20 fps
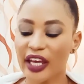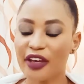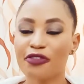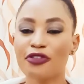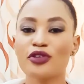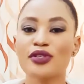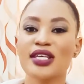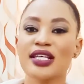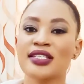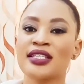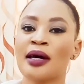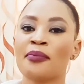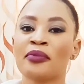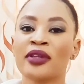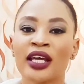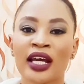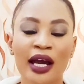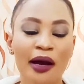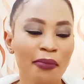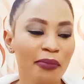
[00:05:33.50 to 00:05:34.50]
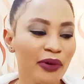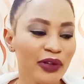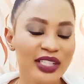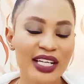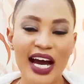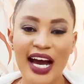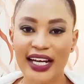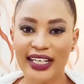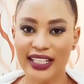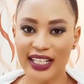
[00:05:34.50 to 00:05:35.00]
If you say something
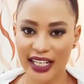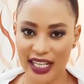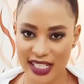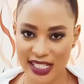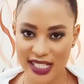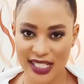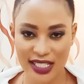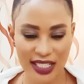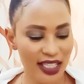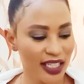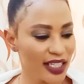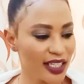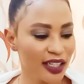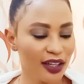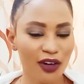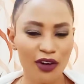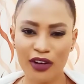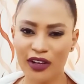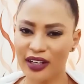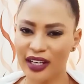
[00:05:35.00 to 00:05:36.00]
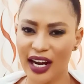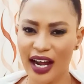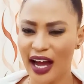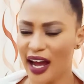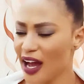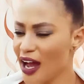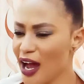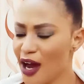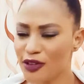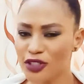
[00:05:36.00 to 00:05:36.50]
about her dressing or
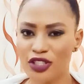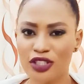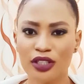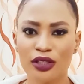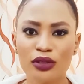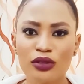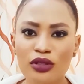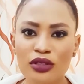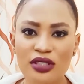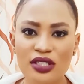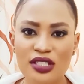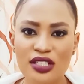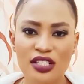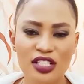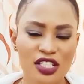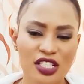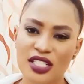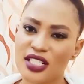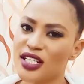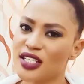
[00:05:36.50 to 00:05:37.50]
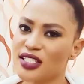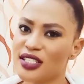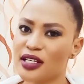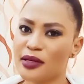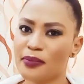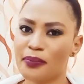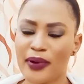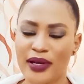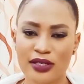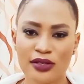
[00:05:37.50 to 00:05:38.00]
how she looks, she takes
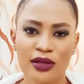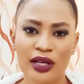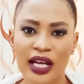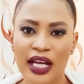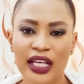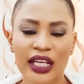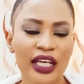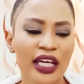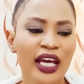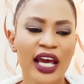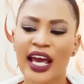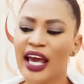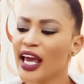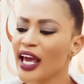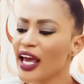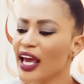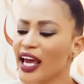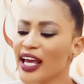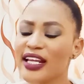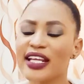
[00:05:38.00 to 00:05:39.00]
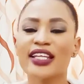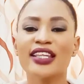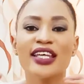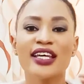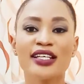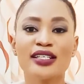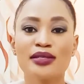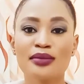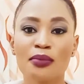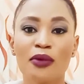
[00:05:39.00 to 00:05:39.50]
it personally.
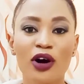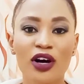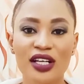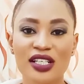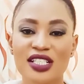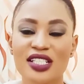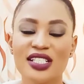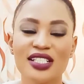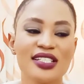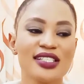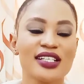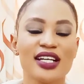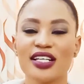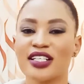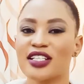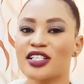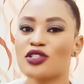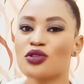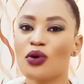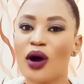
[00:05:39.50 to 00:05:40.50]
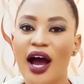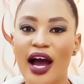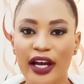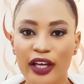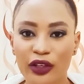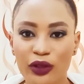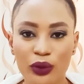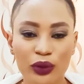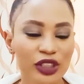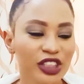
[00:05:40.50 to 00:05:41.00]
Anything small, she's ready to
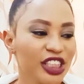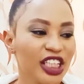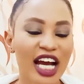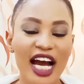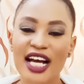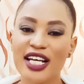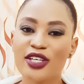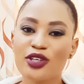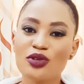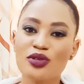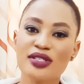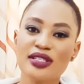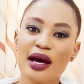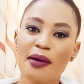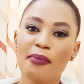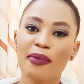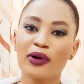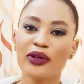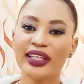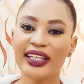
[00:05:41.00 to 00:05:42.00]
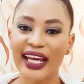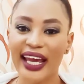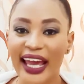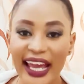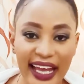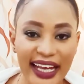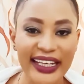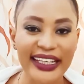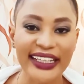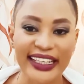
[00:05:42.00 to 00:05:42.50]
argue. She argues about
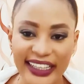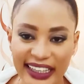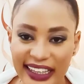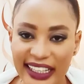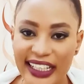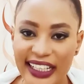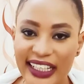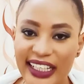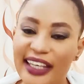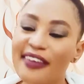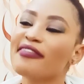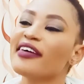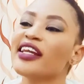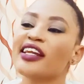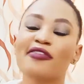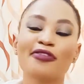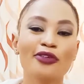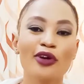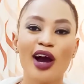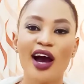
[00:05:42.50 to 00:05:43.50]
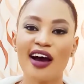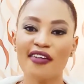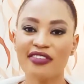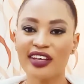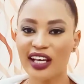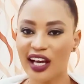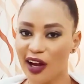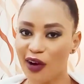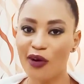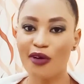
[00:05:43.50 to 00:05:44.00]
anything. Even if you're
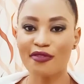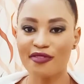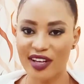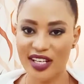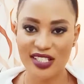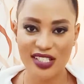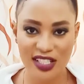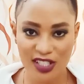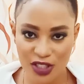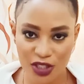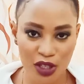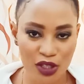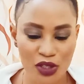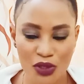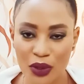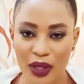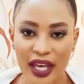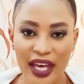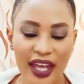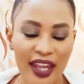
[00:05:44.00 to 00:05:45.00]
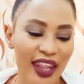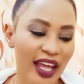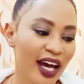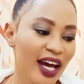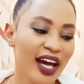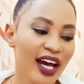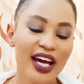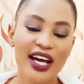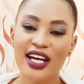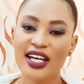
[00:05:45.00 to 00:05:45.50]
having a conversation
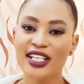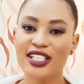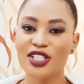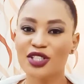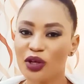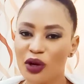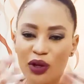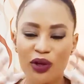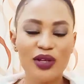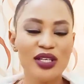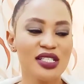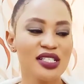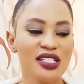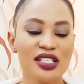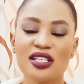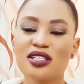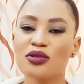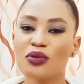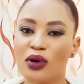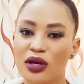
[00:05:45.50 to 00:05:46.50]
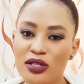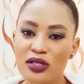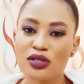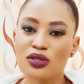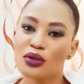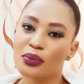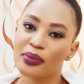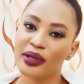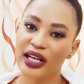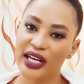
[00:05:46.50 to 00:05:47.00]
together, she always just
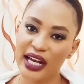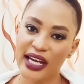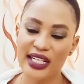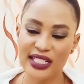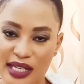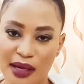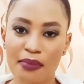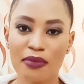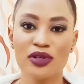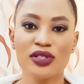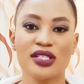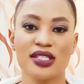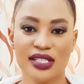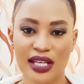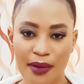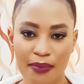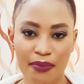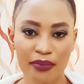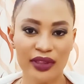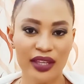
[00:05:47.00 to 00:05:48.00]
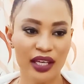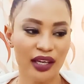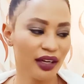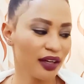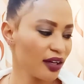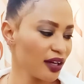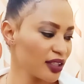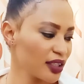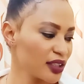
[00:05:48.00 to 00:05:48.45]
wants to be right about something.